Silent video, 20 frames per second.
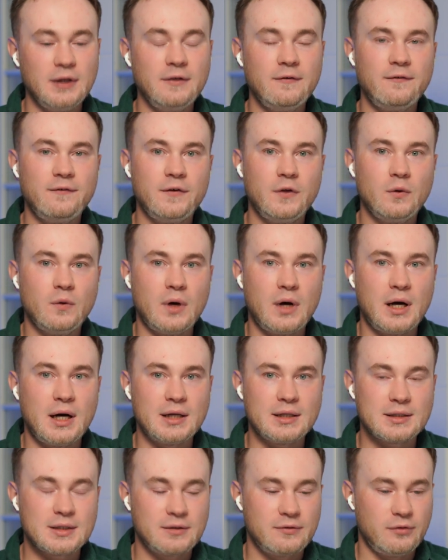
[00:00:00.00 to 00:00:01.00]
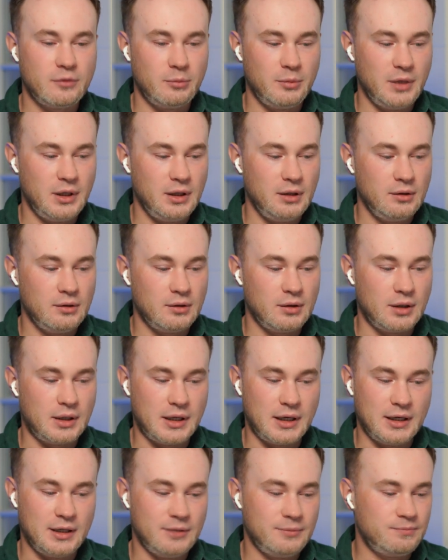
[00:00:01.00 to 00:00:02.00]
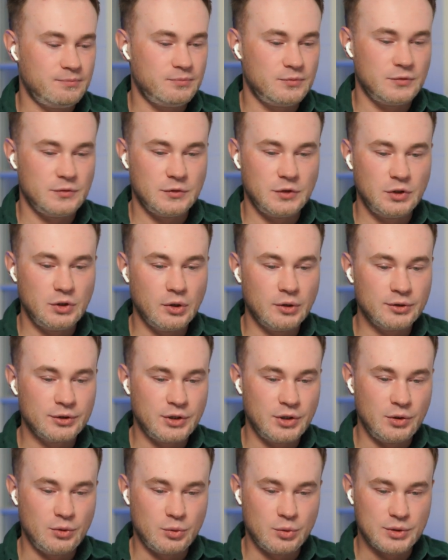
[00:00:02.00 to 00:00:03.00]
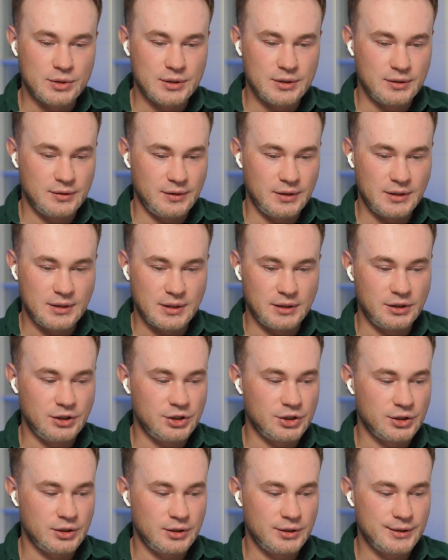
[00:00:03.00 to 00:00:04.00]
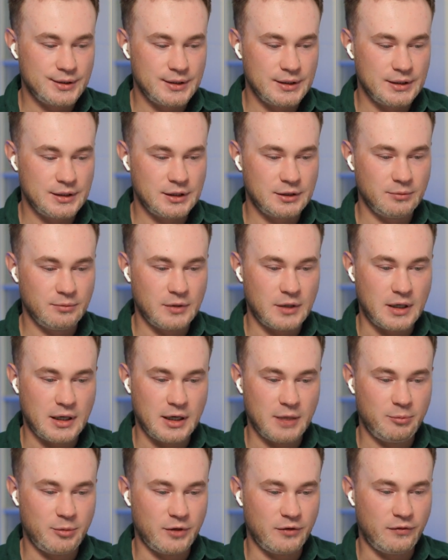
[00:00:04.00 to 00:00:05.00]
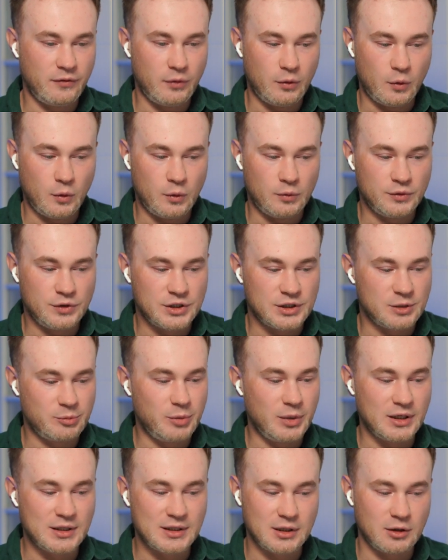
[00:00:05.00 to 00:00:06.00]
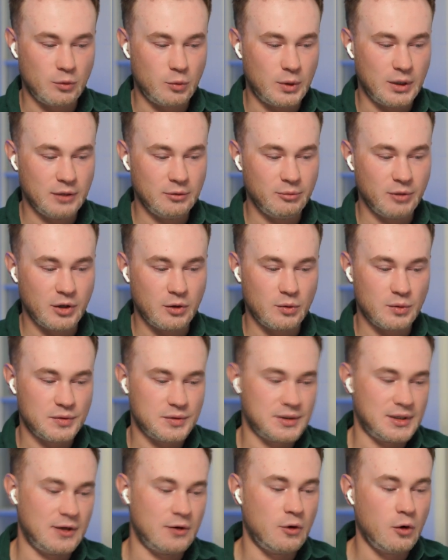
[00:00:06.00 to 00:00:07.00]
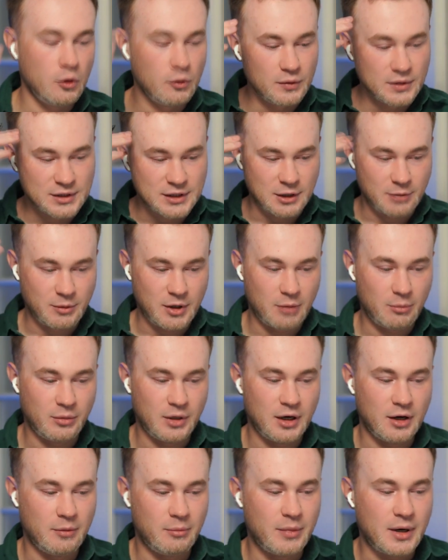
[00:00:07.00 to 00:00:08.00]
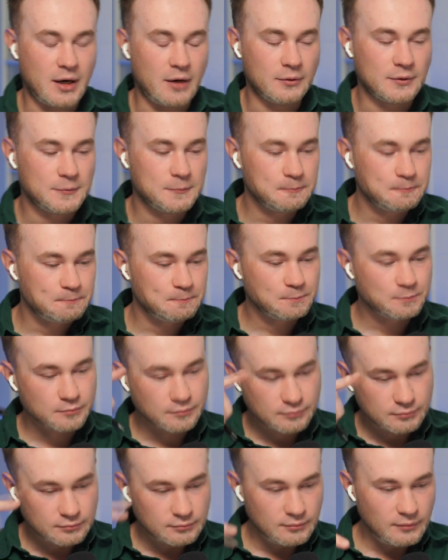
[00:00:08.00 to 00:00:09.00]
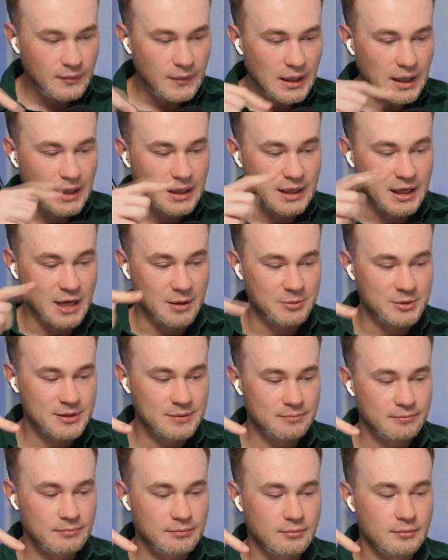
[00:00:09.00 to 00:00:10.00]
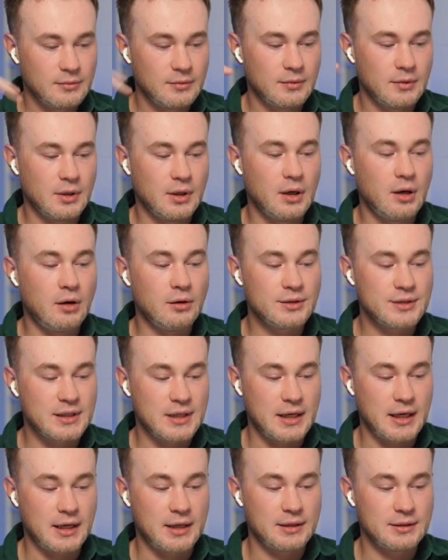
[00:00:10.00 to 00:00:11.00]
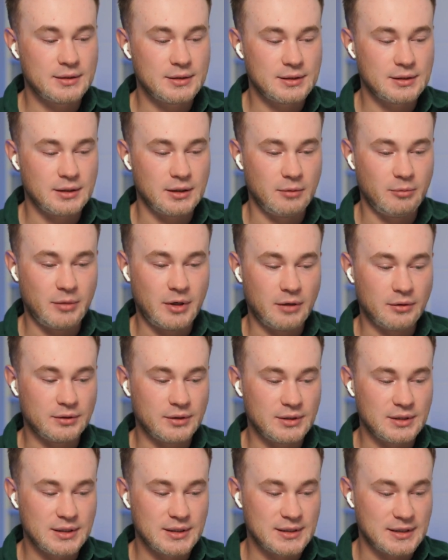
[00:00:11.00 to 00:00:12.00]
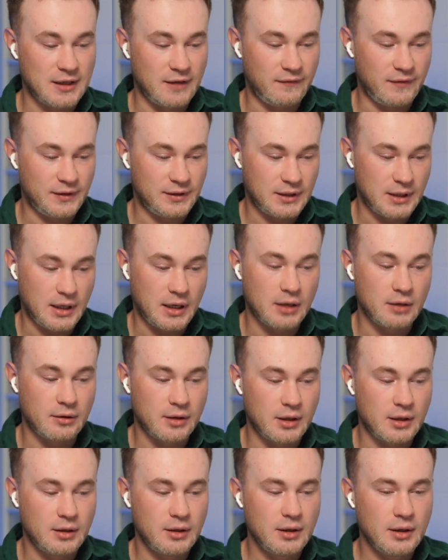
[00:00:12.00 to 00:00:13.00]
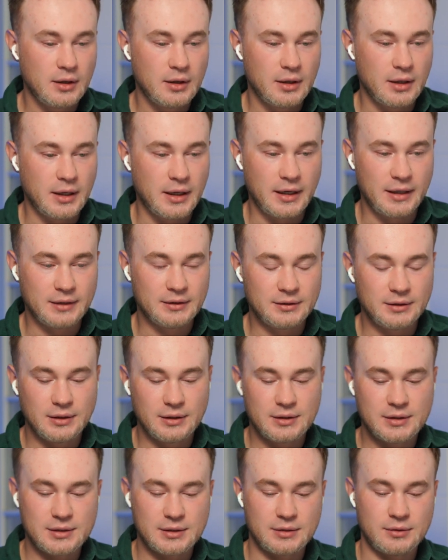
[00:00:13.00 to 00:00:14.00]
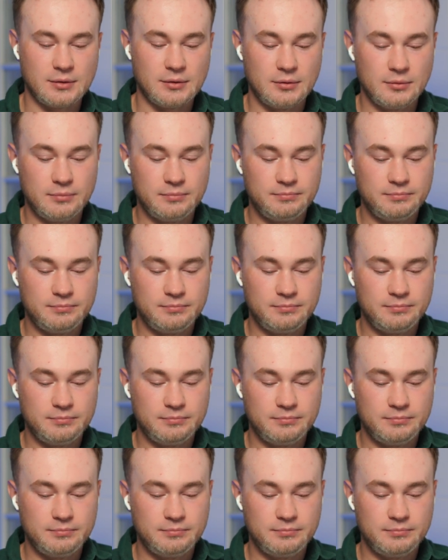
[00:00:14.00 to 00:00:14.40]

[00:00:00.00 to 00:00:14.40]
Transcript: If you ask for me, I don't use this additional system. I prefer just pixel one because I always remember about gaps on the icons, about the safety area, and it's